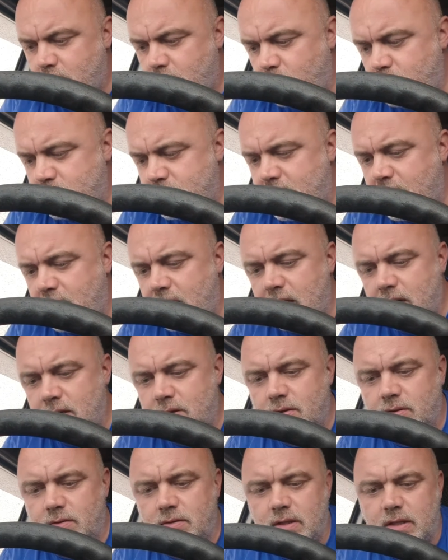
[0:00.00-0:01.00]
They always get
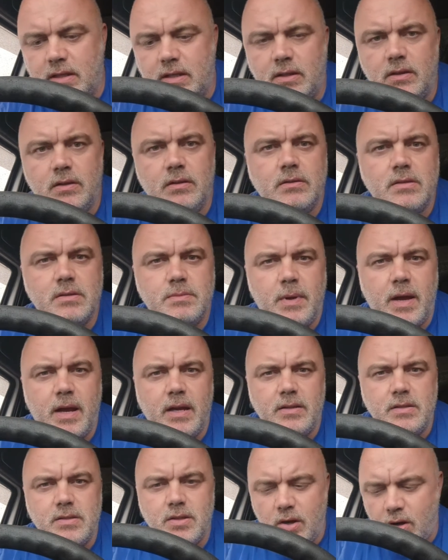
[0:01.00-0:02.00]
in, don't they? The
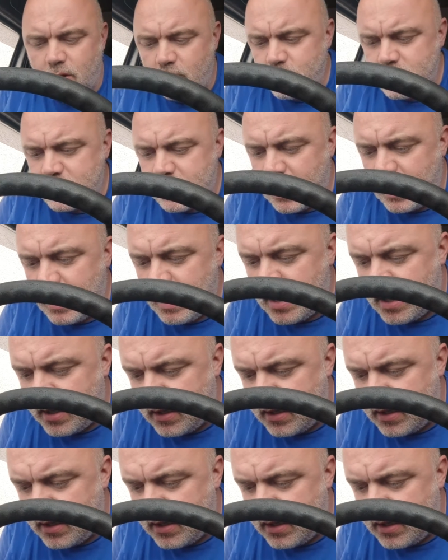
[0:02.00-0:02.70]
spiders, they always get